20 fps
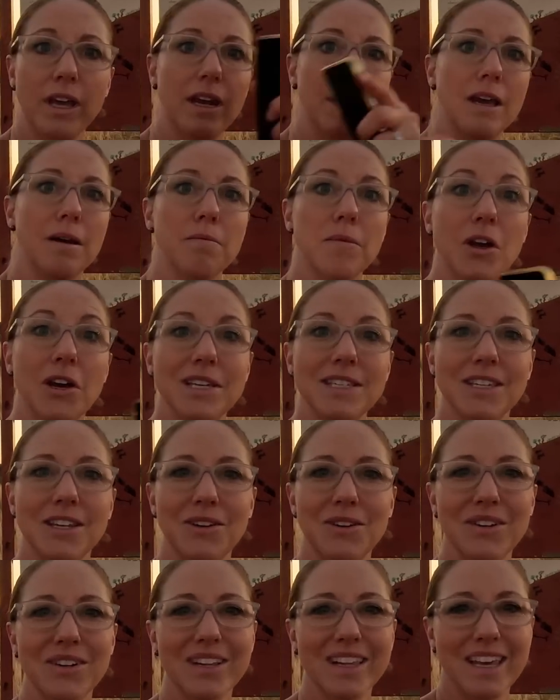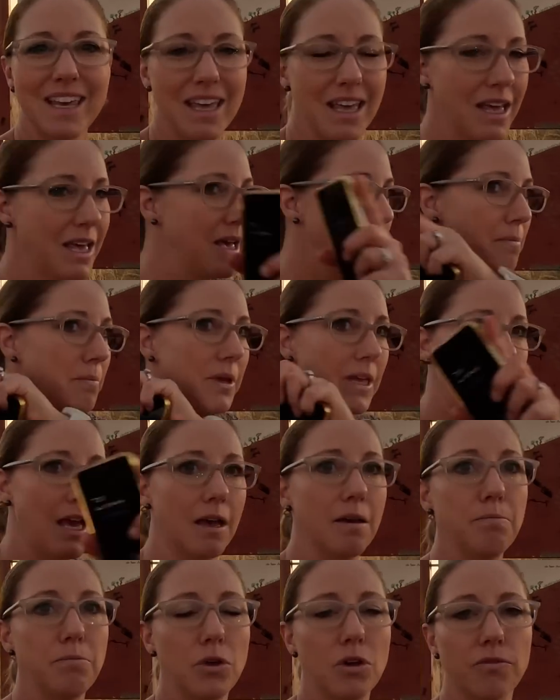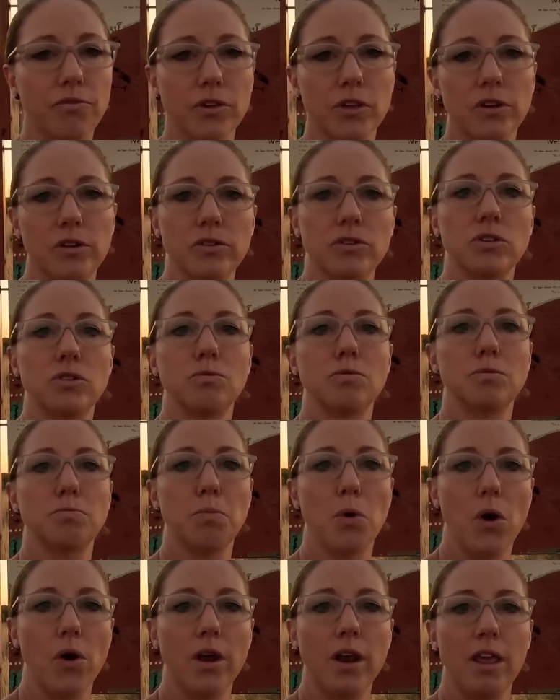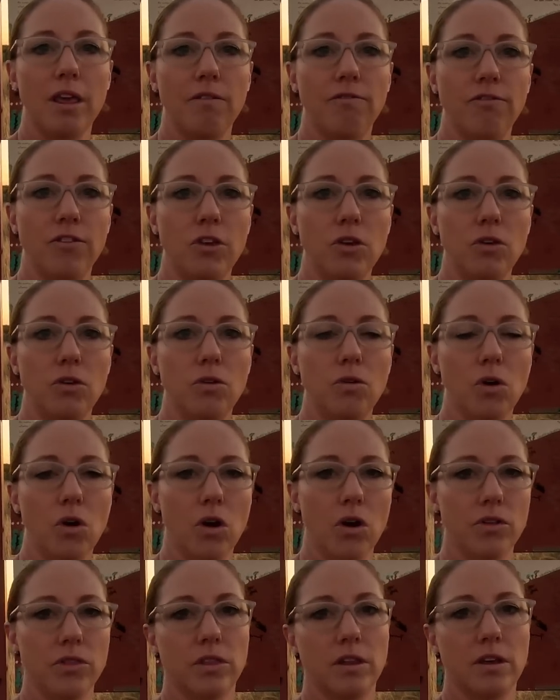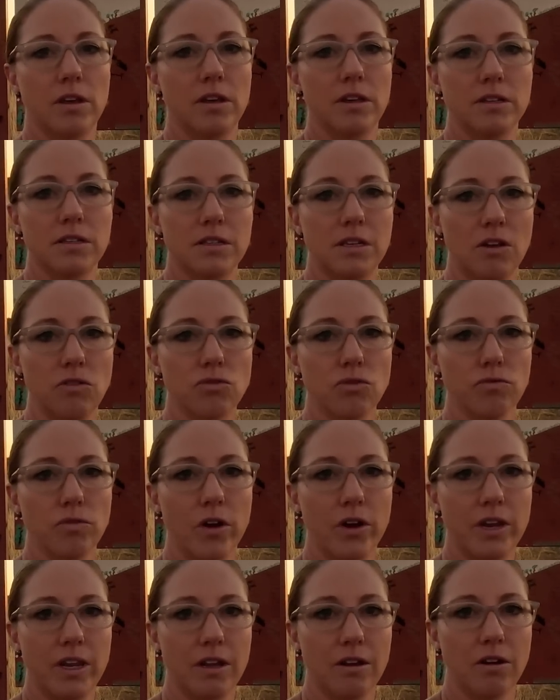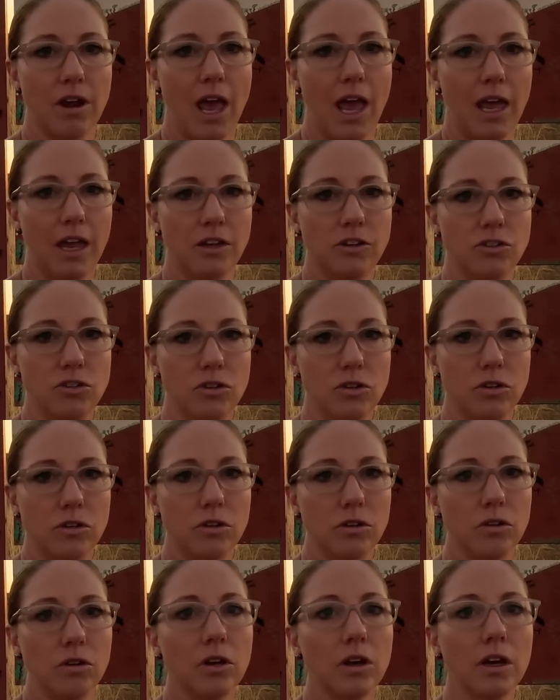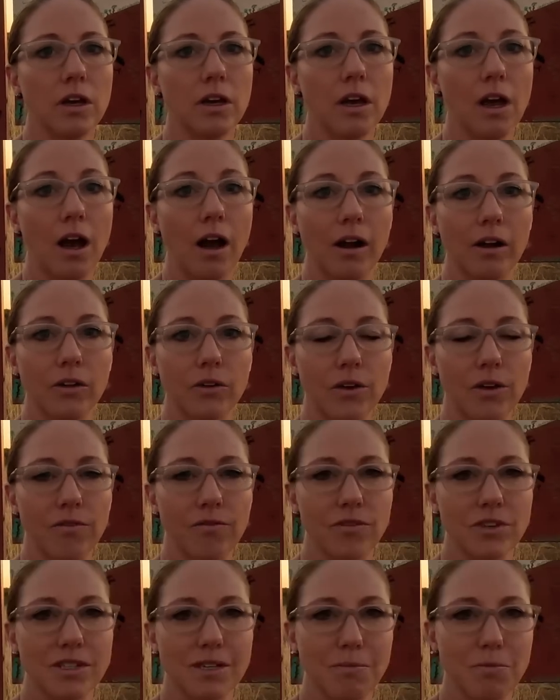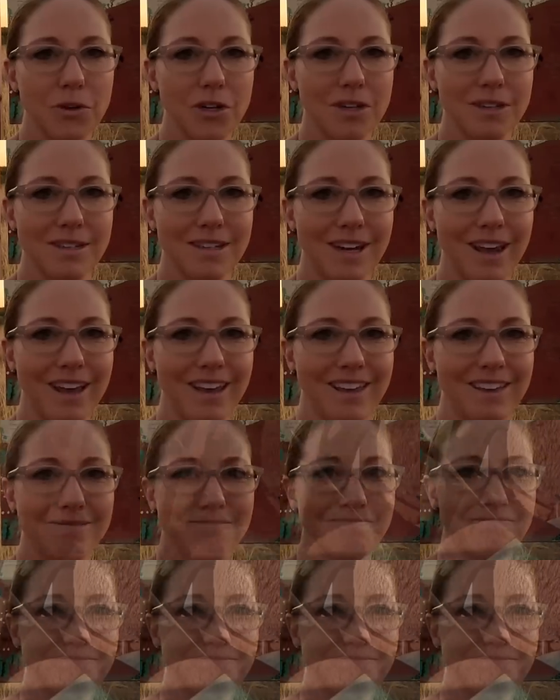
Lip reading: getting up nice and early. But yeah, beautiful little spot if you are on the central road here and you are looking for somewhere to stay.